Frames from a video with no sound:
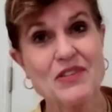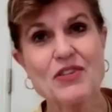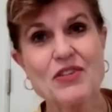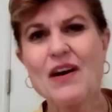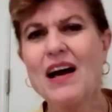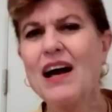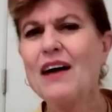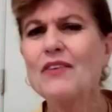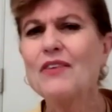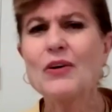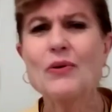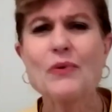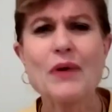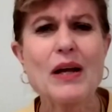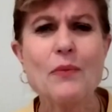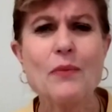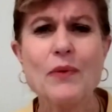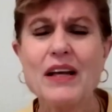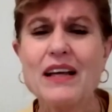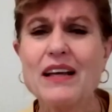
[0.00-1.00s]
So have a
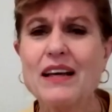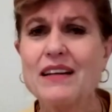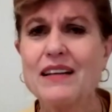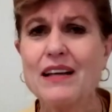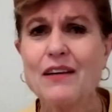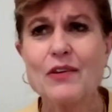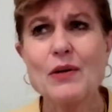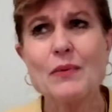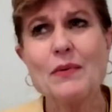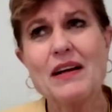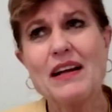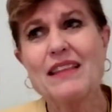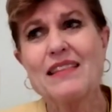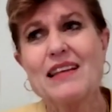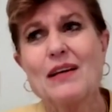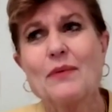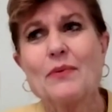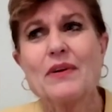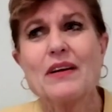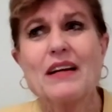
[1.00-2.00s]
great weekend, everyone. I
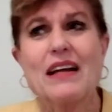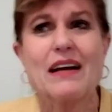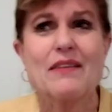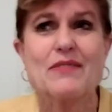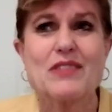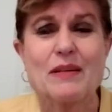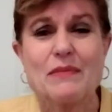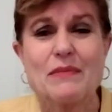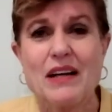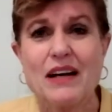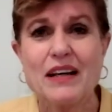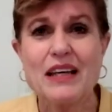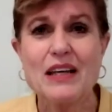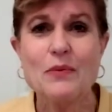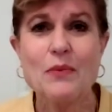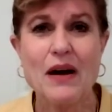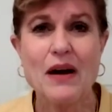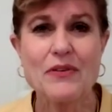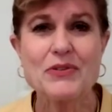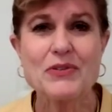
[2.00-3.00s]
think we're going to have some yucky
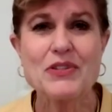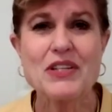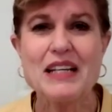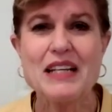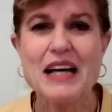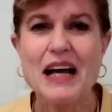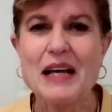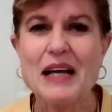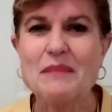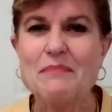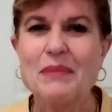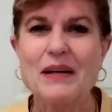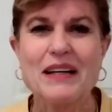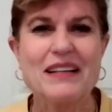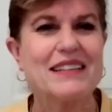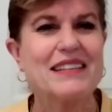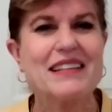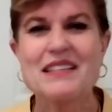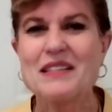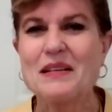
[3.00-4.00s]
weather tonight,
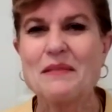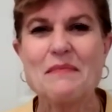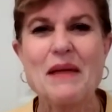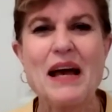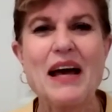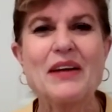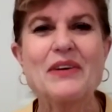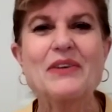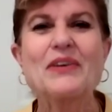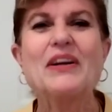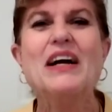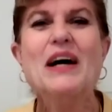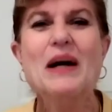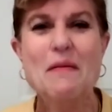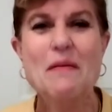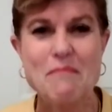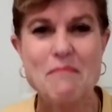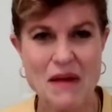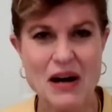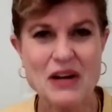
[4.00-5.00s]
but it doesn't matter.
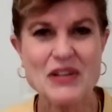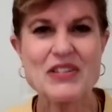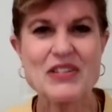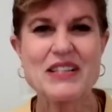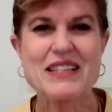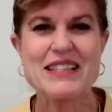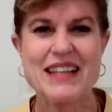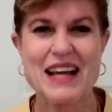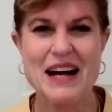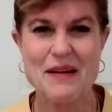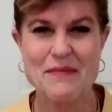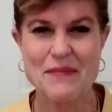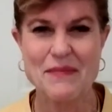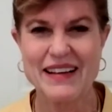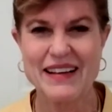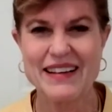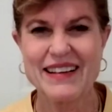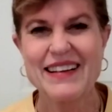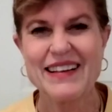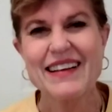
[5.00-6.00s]
March is coming.